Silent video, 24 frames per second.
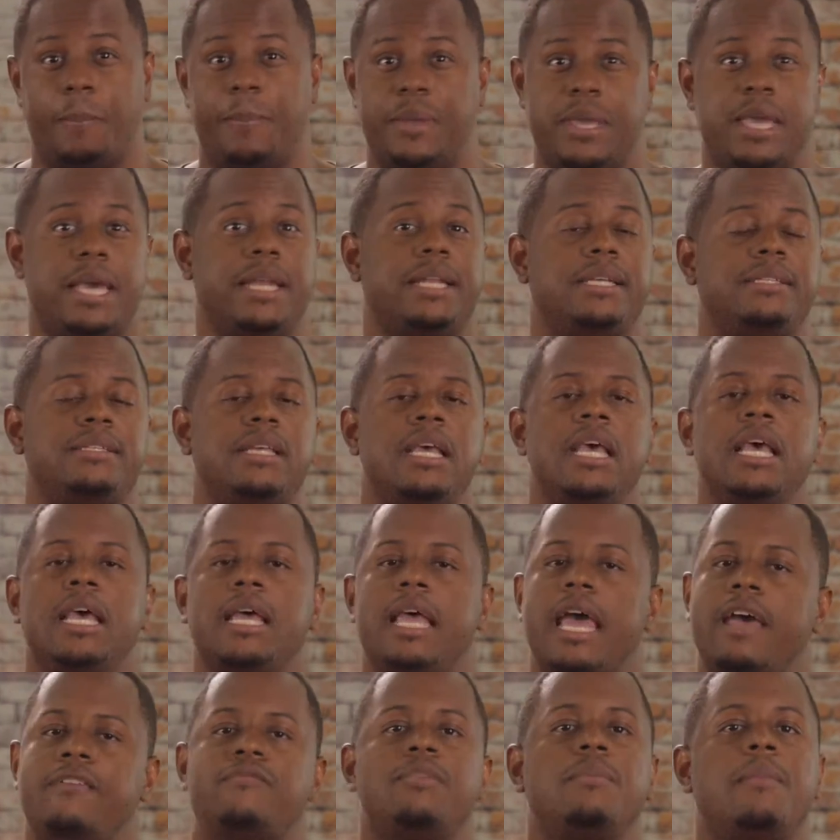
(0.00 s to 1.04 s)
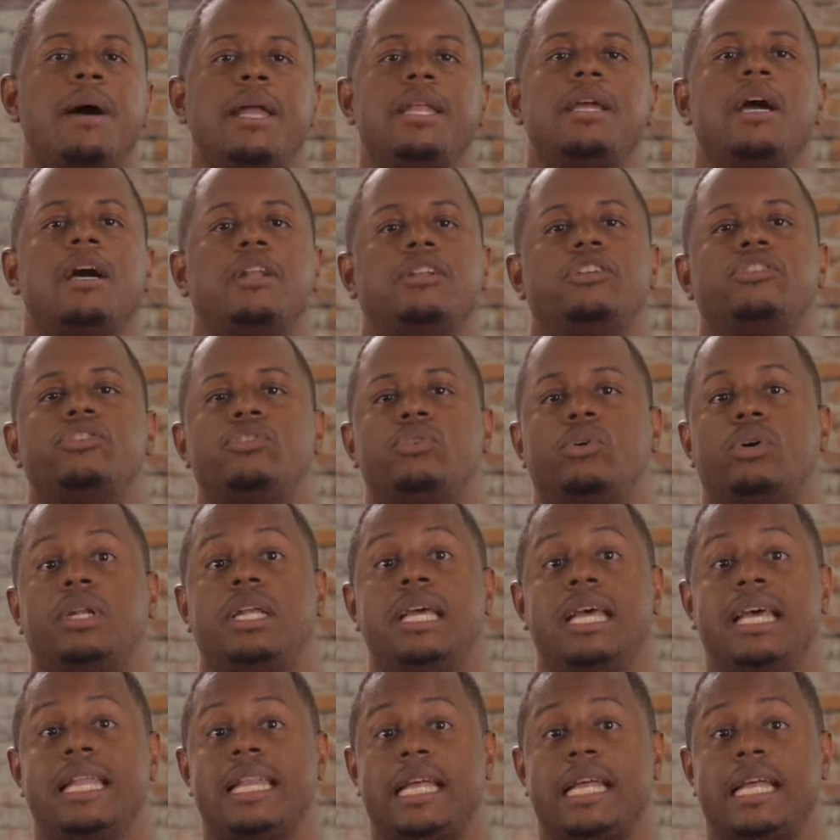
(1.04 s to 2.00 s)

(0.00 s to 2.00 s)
pianist, everybody understood